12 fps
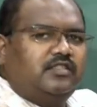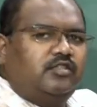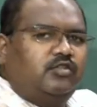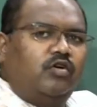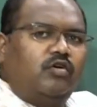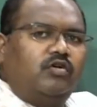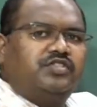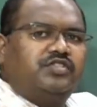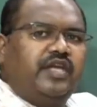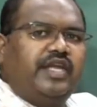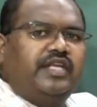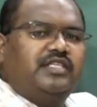is no
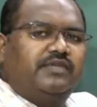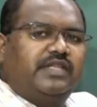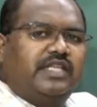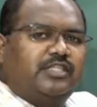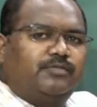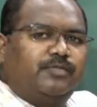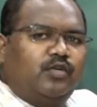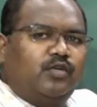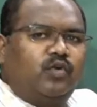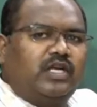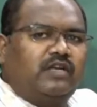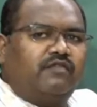changes with respect to
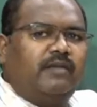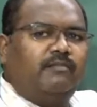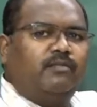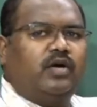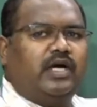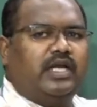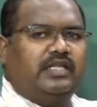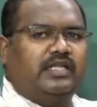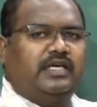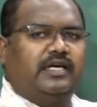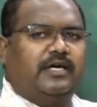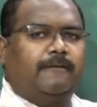one frame to
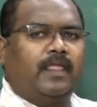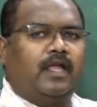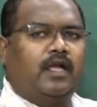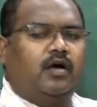another.